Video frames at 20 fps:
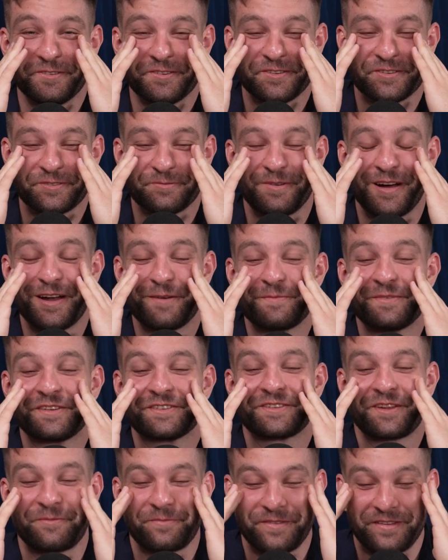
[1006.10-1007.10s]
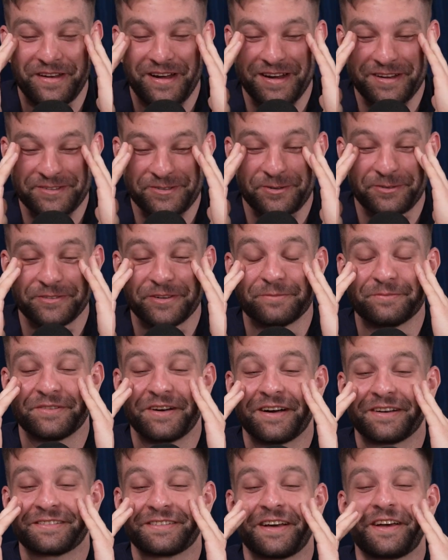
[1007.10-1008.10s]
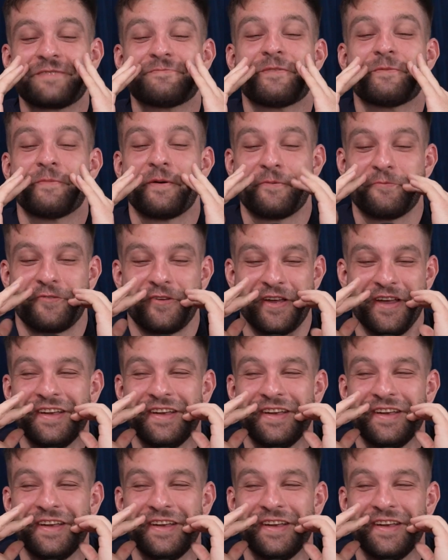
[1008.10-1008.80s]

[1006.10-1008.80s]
just reminded me of something that I totally blocked out of my memory.